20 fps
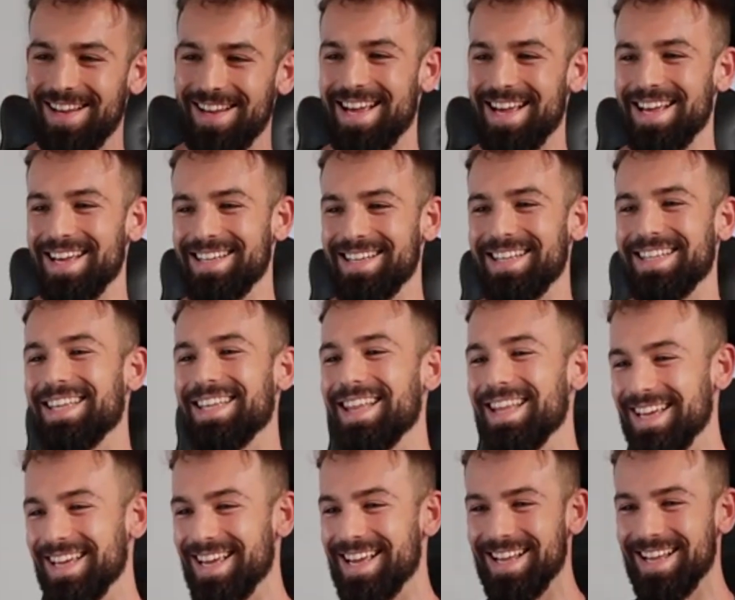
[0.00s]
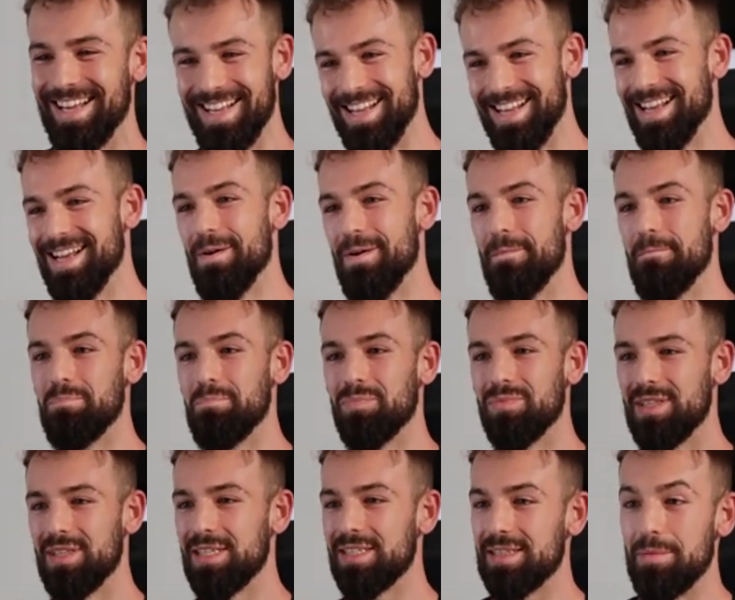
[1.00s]
And it's like
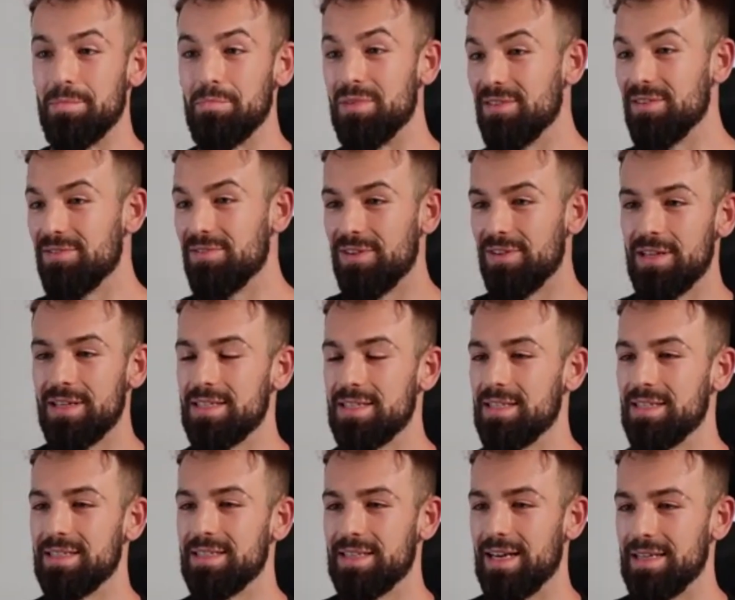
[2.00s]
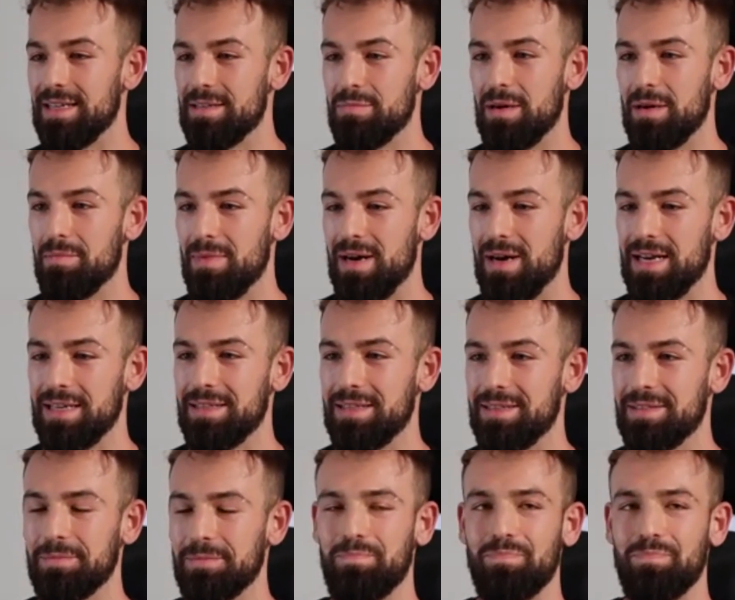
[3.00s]
this ambivalence inside my mind